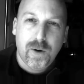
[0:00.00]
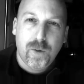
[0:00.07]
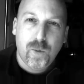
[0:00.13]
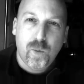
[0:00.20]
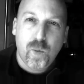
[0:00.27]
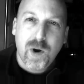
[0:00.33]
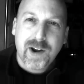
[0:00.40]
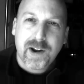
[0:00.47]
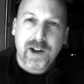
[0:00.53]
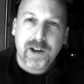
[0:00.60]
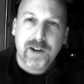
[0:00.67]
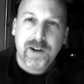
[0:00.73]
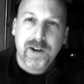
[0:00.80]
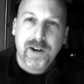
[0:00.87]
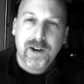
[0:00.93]
What a
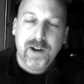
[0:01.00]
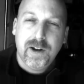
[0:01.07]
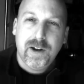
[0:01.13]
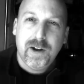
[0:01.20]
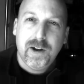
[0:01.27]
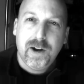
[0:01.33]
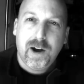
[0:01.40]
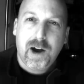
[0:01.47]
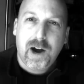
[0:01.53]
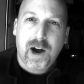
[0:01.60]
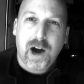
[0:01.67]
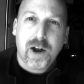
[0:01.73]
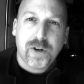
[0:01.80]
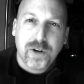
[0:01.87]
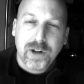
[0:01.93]

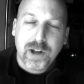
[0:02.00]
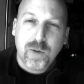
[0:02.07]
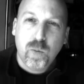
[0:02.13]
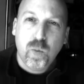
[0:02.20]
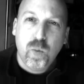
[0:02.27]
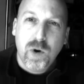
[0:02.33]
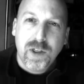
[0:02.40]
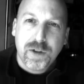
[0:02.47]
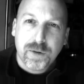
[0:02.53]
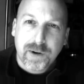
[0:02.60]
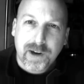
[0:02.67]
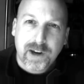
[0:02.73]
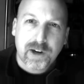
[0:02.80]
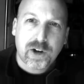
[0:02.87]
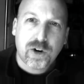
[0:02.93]
utterly
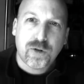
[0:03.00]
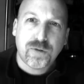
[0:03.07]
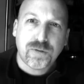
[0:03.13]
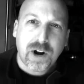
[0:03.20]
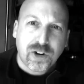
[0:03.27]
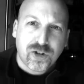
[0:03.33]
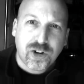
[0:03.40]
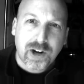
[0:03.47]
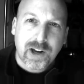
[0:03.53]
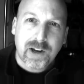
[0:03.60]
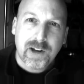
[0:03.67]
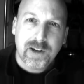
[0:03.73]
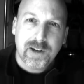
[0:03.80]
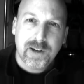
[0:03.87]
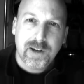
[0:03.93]
withering and crushing
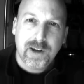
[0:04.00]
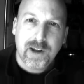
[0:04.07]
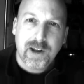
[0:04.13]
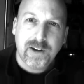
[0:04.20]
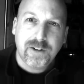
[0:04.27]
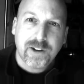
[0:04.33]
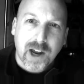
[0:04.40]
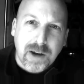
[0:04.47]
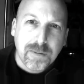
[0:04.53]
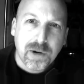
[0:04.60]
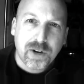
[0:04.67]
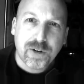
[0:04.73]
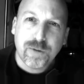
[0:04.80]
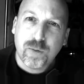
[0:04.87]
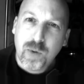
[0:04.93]

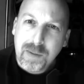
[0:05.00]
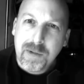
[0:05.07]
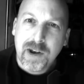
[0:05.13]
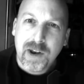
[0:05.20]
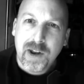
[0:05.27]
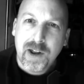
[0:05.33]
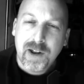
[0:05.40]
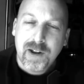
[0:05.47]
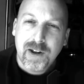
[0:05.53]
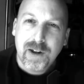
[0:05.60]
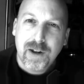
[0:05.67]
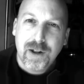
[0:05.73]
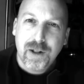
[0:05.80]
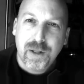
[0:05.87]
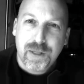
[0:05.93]
indictment of women
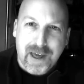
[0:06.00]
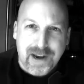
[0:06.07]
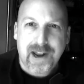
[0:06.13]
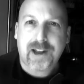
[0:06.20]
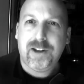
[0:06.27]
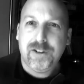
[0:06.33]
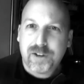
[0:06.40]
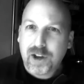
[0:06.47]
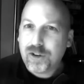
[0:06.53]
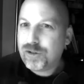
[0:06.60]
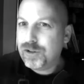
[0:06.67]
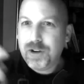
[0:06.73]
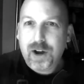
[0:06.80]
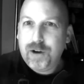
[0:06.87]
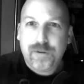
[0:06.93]
that
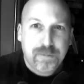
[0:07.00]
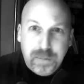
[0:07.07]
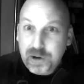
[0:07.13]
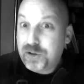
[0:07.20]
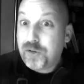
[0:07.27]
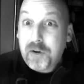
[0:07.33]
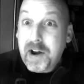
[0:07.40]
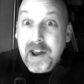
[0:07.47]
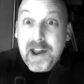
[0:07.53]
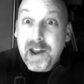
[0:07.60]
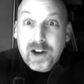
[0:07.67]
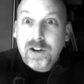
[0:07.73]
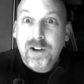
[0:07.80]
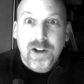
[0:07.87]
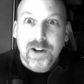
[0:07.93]
accusation of
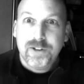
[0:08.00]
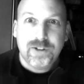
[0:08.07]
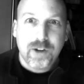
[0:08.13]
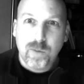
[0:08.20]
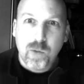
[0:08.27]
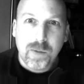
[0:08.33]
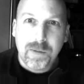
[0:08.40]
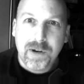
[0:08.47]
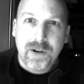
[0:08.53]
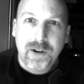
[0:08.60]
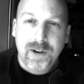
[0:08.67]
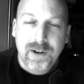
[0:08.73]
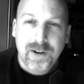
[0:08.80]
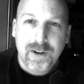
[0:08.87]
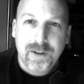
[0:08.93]
betraying Team Woman
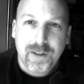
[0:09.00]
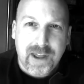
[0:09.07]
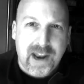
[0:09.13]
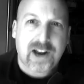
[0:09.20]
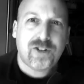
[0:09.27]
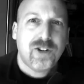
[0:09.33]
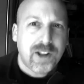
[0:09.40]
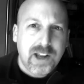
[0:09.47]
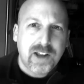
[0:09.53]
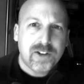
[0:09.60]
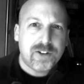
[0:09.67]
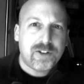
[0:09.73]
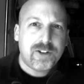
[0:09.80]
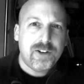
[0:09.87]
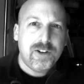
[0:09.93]
that actually
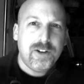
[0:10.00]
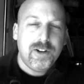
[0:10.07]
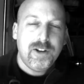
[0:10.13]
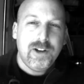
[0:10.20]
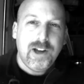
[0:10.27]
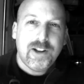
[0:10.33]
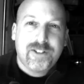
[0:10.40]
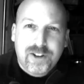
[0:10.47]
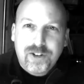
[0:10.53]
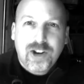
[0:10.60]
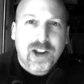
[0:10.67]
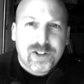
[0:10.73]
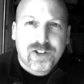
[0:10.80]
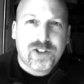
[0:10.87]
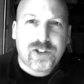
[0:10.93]
is. It
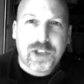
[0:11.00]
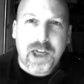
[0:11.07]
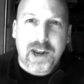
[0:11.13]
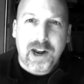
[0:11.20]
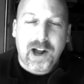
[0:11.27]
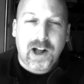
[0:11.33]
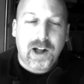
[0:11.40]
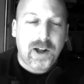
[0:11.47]
suggests that